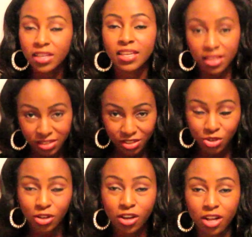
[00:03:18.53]
Yes,
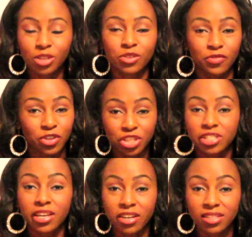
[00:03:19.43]
you could color
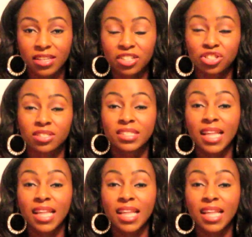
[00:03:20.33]
virgin hair extensions.